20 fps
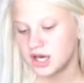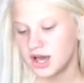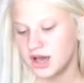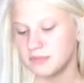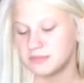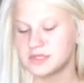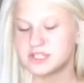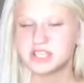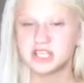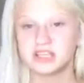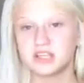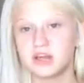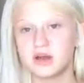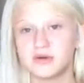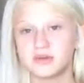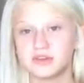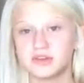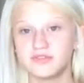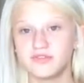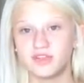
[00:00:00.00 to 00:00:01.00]
I'm just going to go
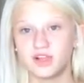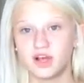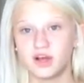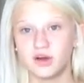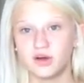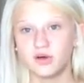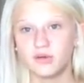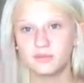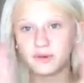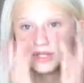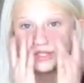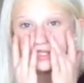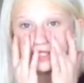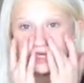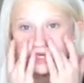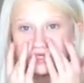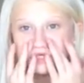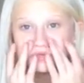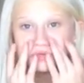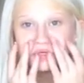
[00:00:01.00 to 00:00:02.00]
with the flow. My
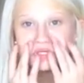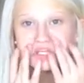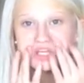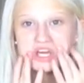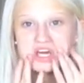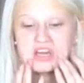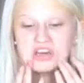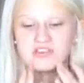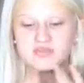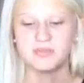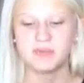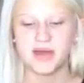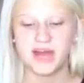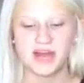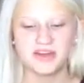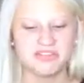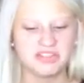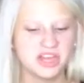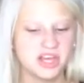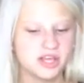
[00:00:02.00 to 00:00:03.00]
skin's been kind of
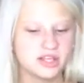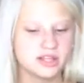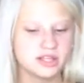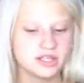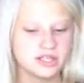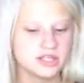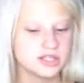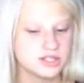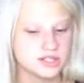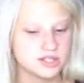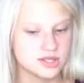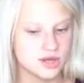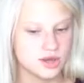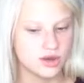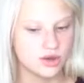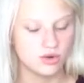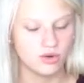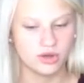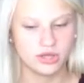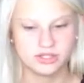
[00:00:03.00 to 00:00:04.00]
bad lately,
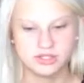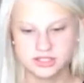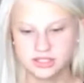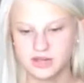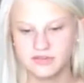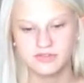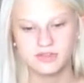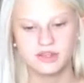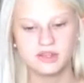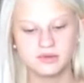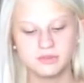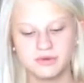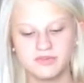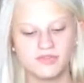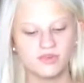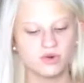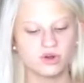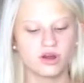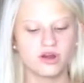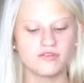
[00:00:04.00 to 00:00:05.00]
so it's definitely going to be
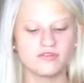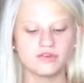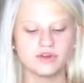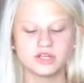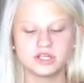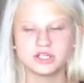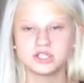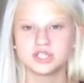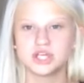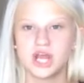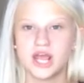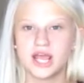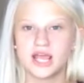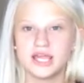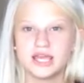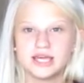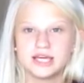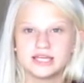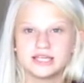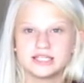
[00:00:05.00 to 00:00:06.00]
full coverage,
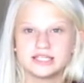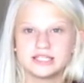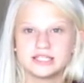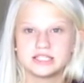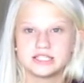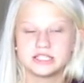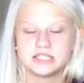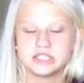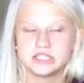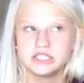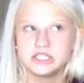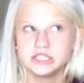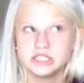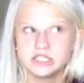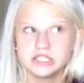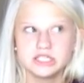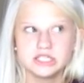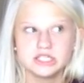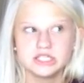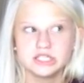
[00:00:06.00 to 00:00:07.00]
and
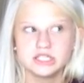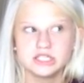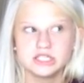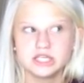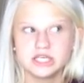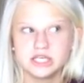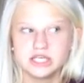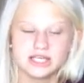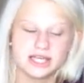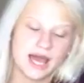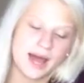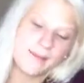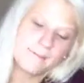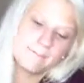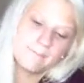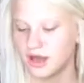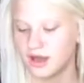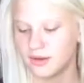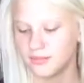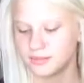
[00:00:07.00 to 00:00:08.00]
yeah.
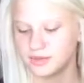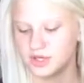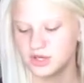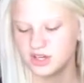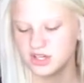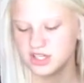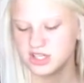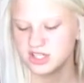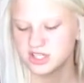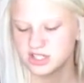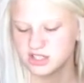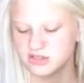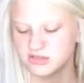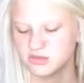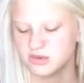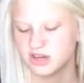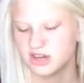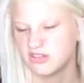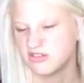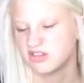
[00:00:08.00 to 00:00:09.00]
You can just use
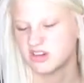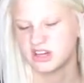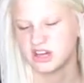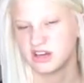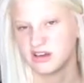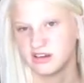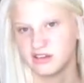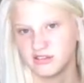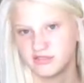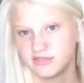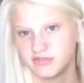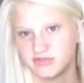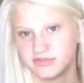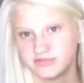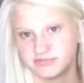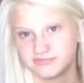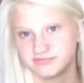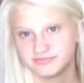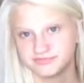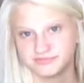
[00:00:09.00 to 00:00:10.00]
whatever kind of
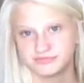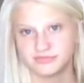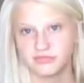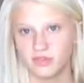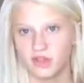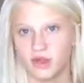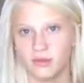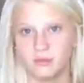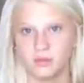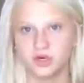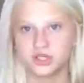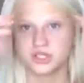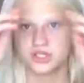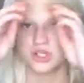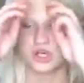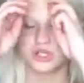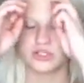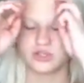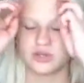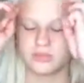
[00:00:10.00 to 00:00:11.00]

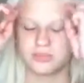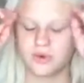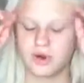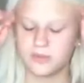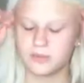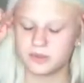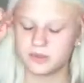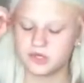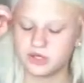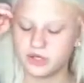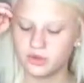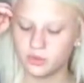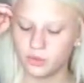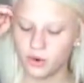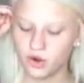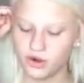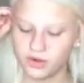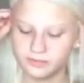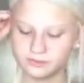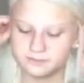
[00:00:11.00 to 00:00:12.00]
moisturizer or primer that you
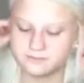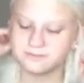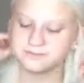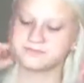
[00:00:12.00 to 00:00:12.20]
want.